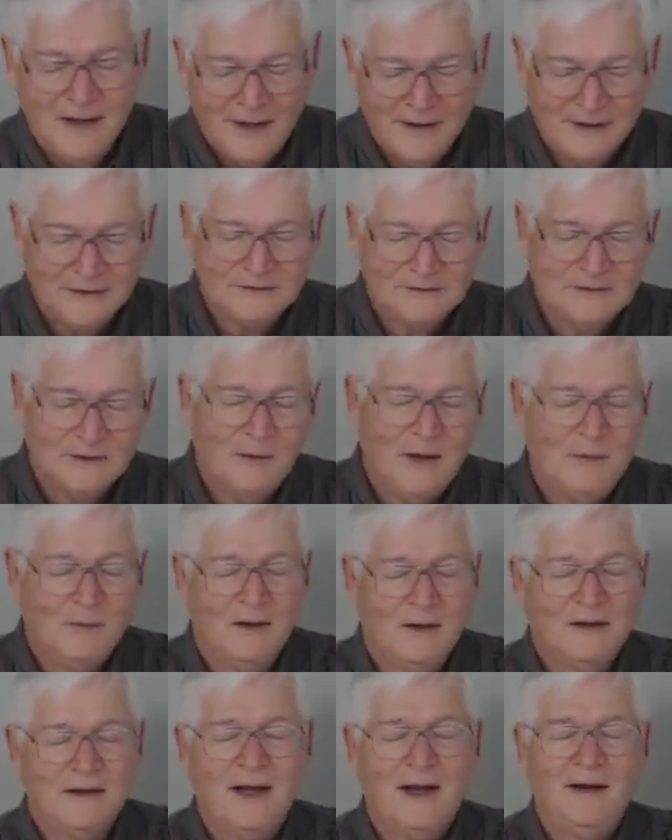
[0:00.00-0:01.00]

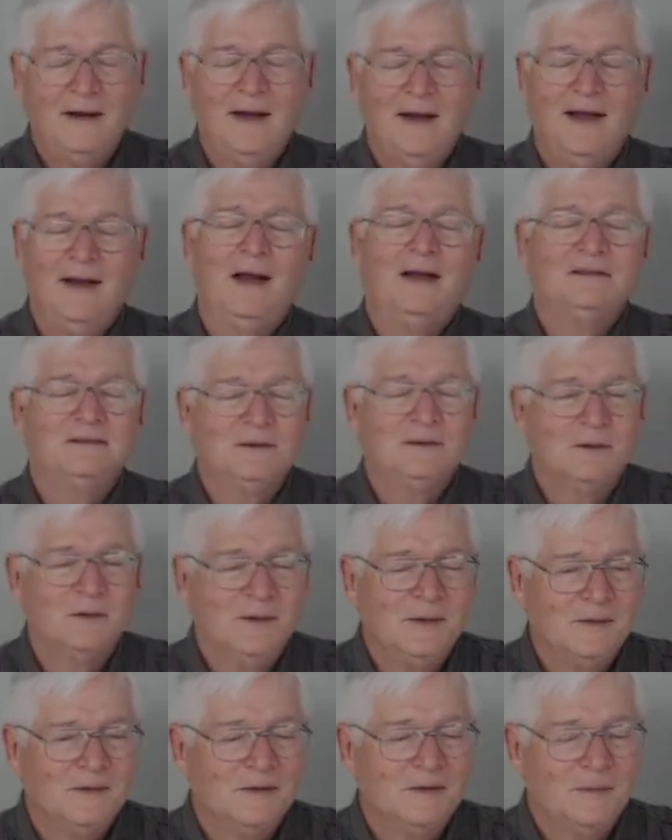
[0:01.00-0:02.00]
And one guy, and I still
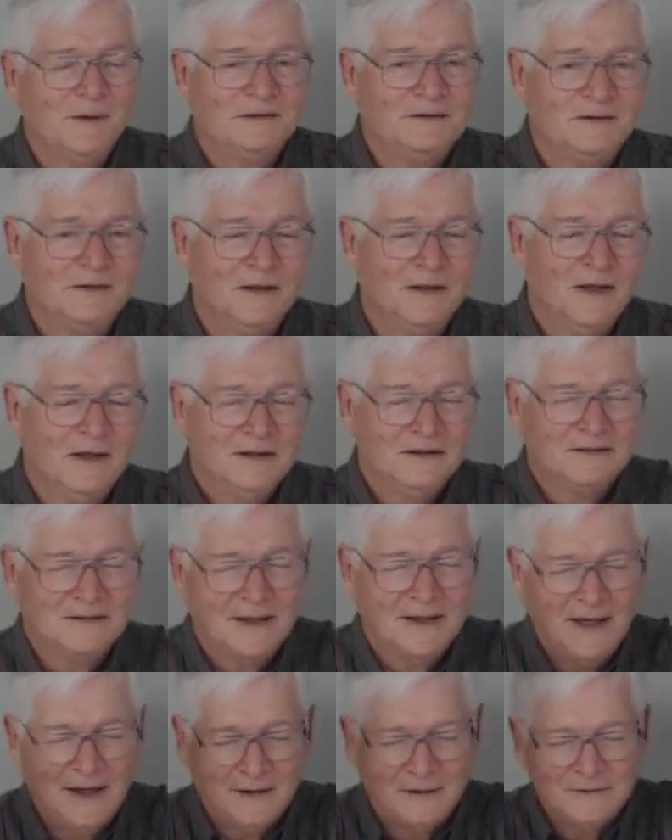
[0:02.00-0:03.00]
remember the picture,
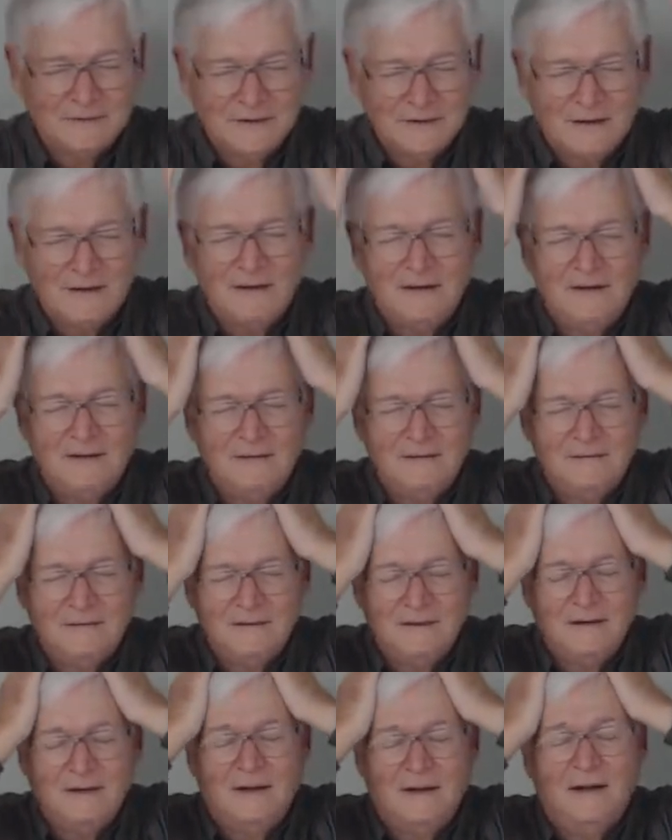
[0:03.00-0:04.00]
this guy goes, oh
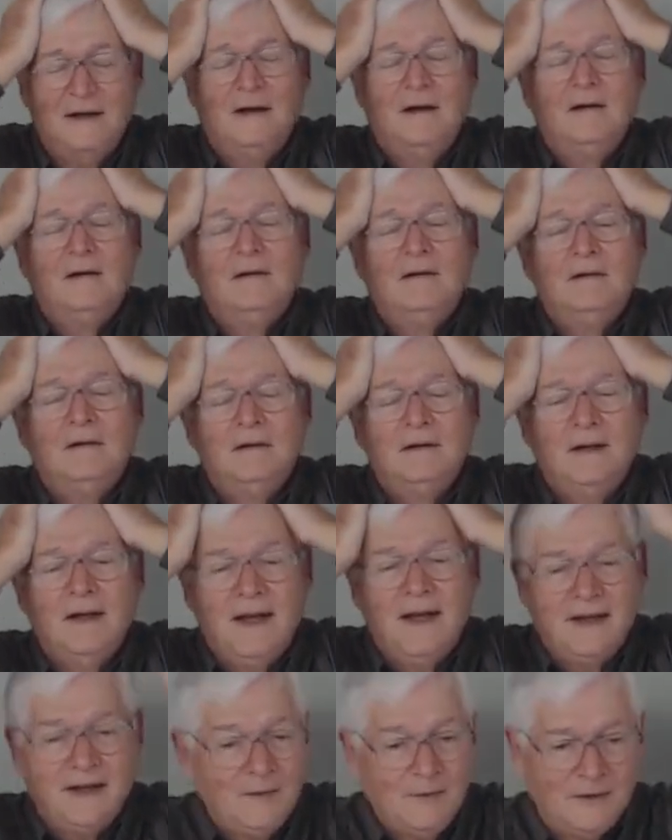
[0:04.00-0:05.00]
no.
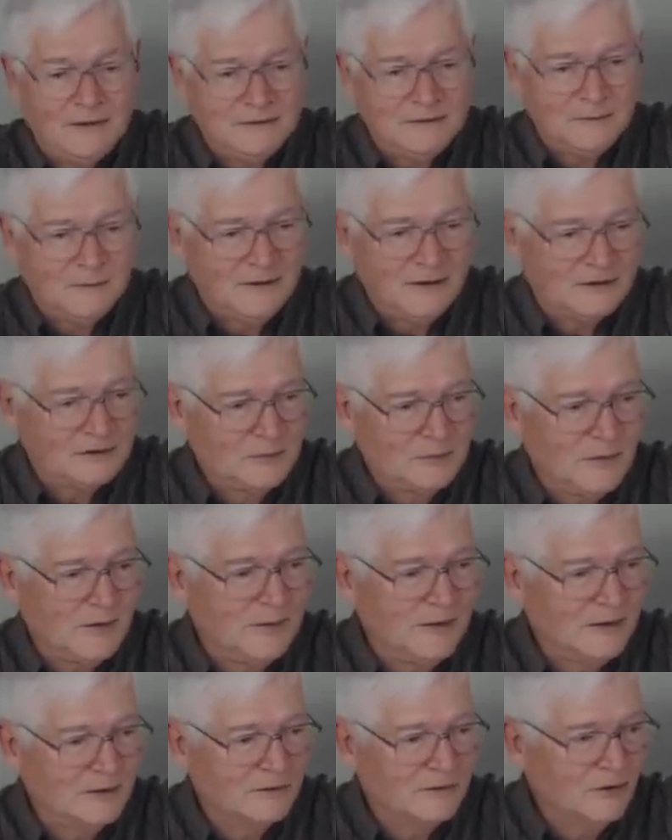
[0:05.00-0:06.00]
And he wasn't the
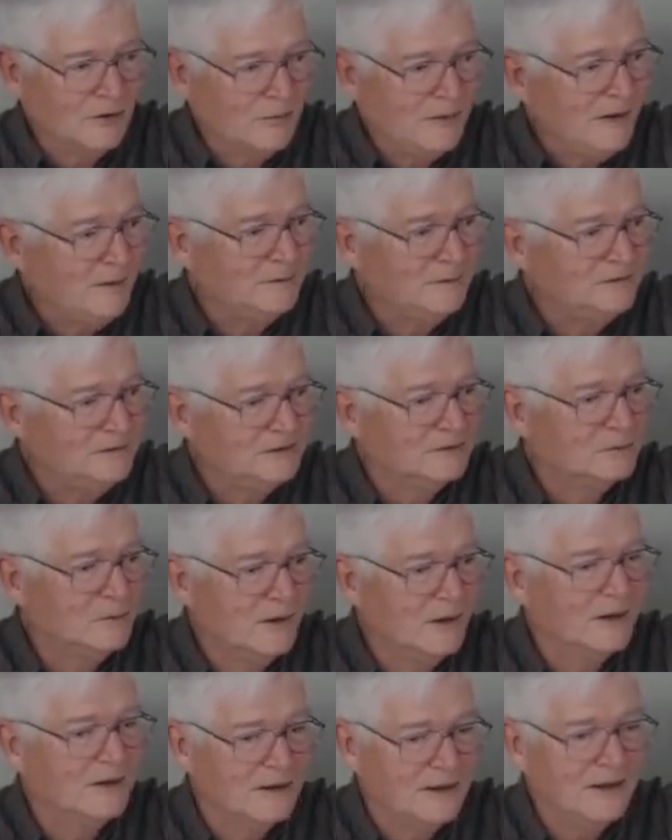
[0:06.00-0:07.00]
experimental group. He was
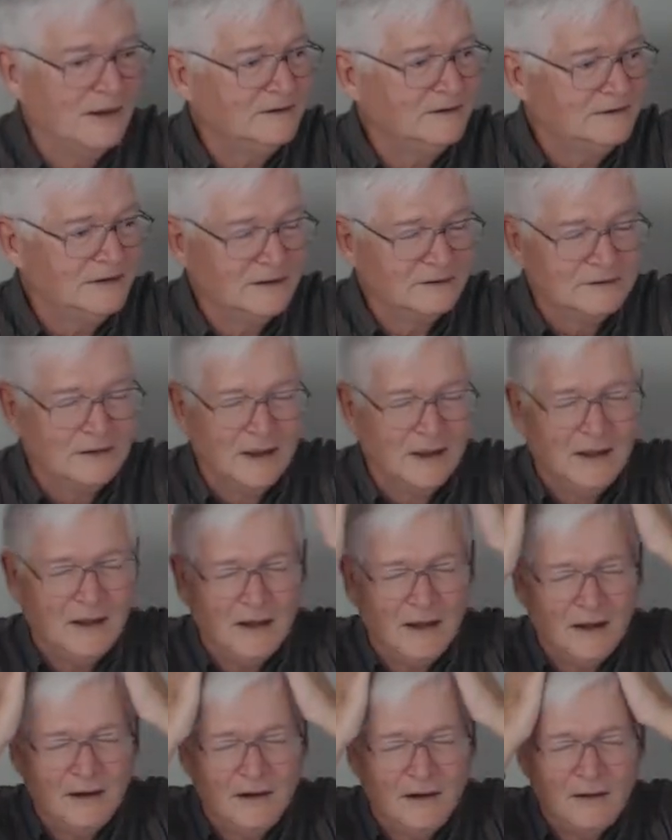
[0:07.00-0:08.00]
just one of the kids. He goes,
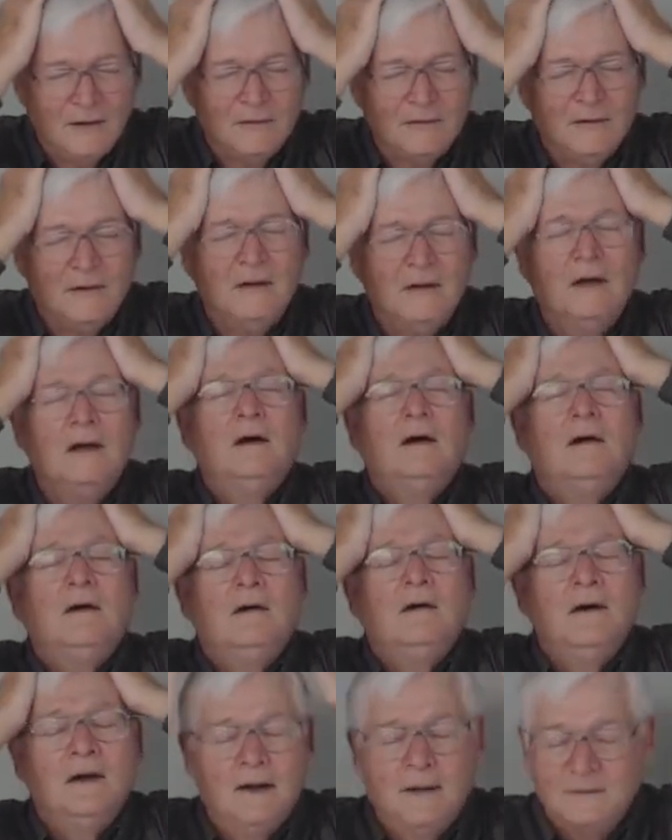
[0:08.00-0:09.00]
oh
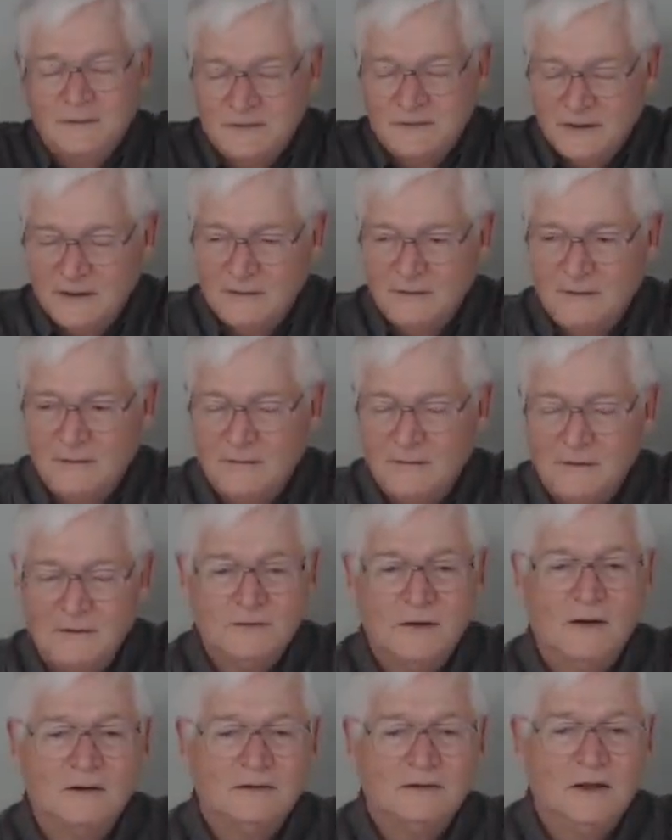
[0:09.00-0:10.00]
no. And I'm saying,
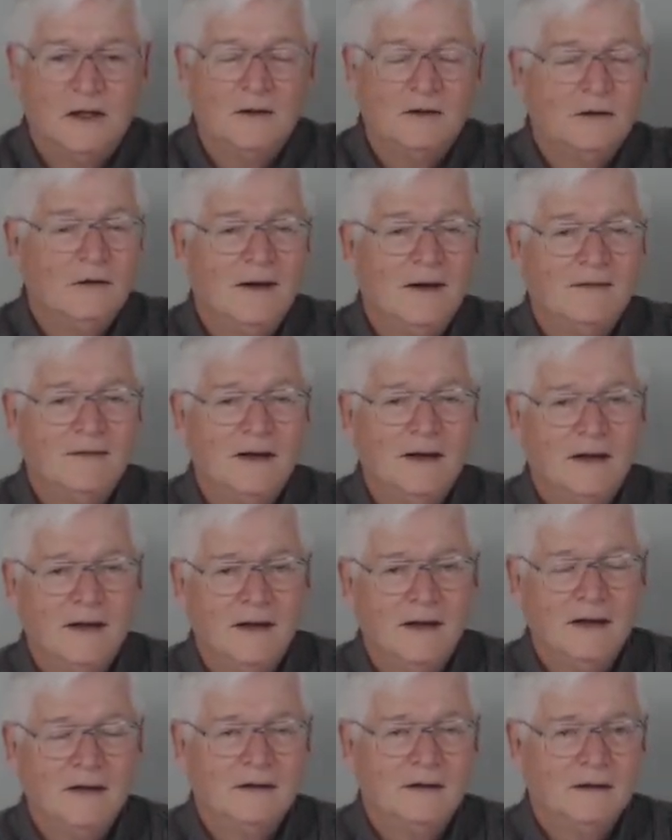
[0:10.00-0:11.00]
what's wrong, John? Do you have a
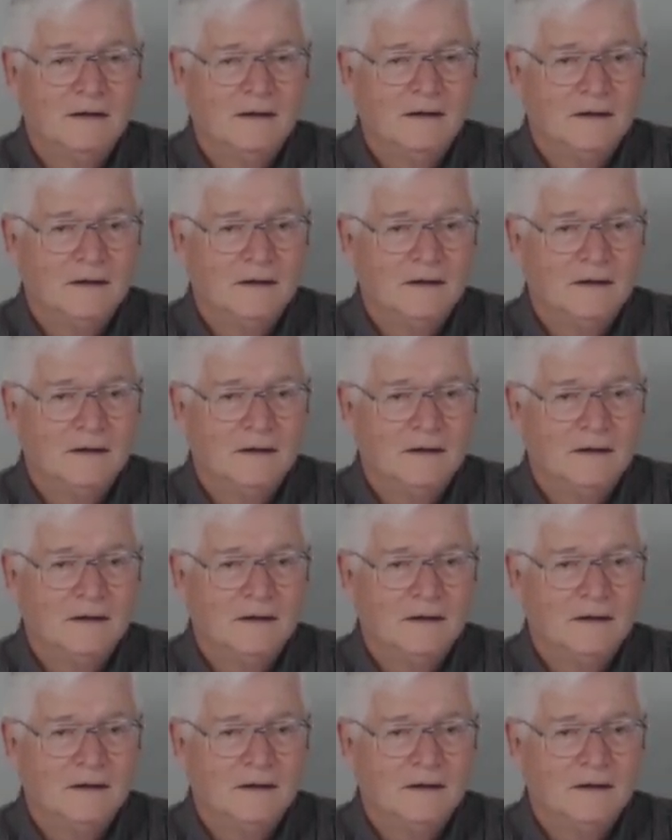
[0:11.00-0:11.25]
headache?